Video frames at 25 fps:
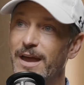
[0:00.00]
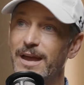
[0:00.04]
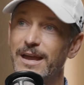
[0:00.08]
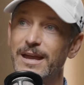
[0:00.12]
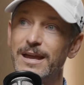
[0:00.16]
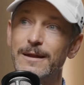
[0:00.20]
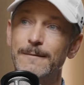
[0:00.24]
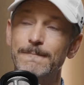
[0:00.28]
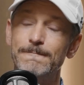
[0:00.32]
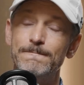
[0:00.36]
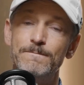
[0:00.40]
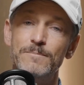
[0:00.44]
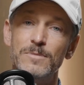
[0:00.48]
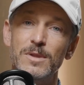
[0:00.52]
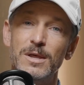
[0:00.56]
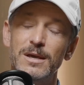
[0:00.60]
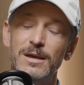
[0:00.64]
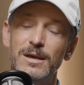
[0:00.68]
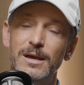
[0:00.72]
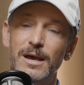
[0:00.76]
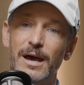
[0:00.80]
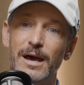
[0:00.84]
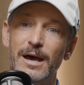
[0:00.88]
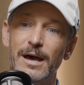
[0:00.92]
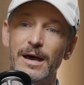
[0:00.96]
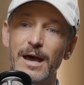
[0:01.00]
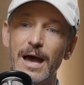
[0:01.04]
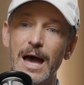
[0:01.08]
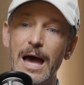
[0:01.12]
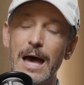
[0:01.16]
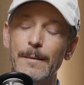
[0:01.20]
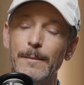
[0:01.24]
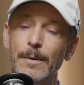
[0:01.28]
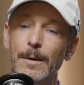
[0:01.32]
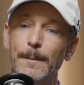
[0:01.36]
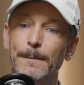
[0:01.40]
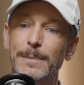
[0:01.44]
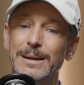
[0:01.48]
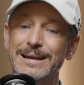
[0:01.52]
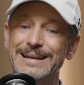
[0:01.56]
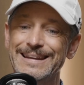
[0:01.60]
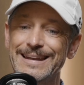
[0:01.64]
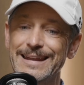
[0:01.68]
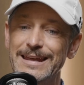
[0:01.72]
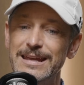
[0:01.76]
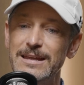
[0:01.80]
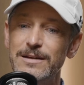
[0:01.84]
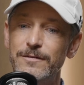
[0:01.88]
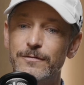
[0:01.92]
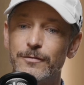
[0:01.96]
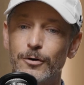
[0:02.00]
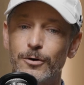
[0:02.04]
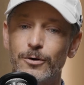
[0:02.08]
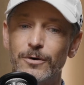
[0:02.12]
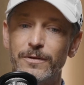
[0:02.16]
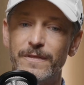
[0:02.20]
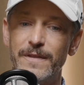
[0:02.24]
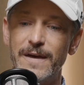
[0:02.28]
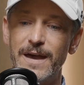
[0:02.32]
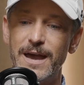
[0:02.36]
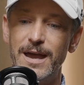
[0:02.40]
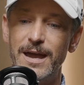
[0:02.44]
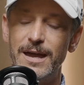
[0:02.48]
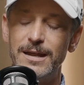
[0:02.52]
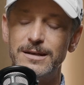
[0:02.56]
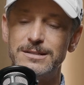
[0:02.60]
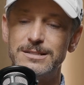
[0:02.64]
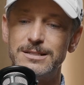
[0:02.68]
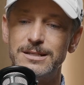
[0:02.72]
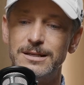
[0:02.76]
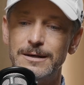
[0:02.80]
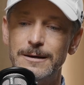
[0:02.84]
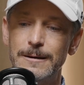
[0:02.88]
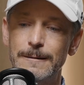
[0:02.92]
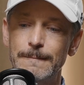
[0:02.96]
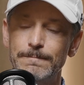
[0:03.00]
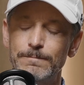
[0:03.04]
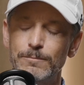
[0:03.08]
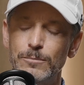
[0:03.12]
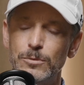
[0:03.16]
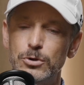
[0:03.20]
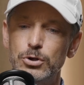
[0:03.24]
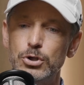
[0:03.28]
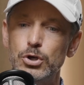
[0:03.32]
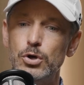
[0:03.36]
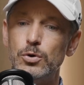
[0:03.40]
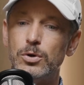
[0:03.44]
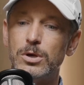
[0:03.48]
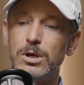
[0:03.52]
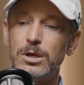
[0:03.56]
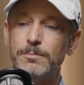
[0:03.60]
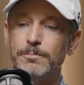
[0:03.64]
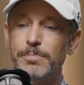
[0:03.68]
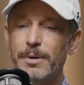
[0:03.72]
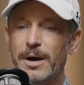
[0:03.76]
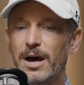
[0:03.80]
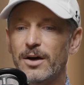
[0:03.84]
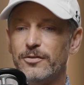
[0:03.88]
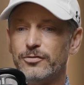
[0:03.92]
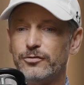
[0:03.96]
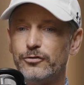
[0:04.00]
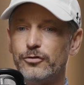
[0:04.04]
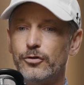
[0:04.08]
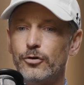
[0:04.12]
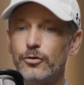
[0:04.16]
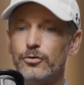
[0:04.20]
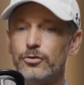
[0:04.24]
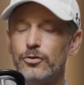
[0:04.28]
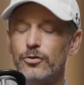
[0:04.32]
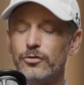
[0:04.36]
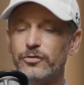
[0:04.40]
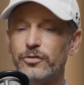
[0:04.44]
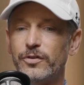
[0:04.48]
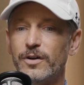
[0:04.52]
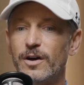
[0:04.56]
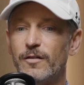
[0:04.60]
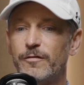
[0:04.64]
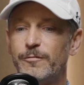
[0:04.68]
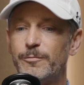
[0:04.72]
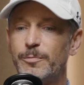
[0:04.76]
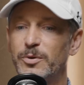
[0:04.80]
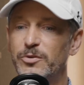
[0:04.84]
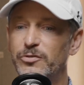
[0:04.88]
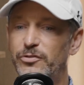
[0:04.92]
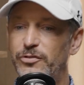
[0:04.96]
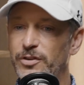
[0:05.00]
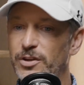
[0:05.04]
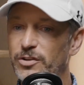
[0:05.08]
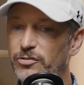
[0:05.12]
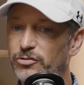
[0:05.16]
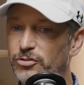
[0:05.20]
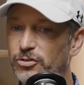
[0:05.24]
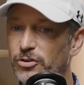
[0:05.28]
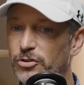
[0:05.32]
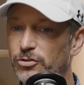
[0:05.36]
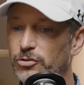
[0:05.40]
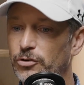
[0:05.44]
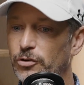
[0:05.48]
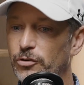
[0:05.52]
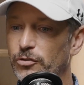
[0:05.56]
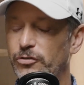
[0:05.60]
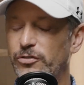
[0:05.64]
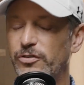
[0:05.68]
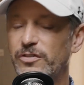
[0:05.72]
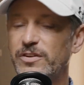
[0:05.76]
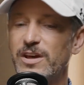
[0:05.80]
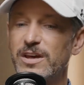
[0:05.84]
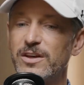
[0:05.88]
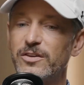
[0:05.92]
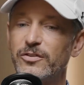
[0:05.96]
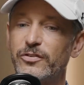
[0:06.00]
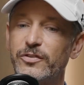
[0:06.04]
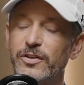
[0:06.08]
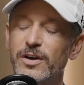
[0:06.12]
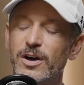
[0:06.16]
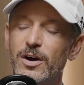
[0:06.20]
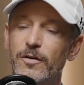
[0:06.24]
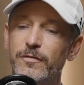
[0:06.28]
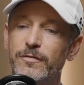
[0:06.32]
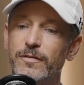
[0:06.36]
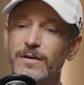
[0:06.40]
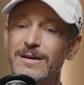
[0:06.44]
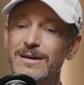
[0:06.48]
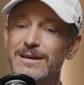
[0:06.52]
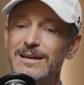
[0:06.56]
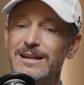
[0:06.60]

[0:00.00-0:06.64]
And I'm a believer that you can posture yourself, position yourself,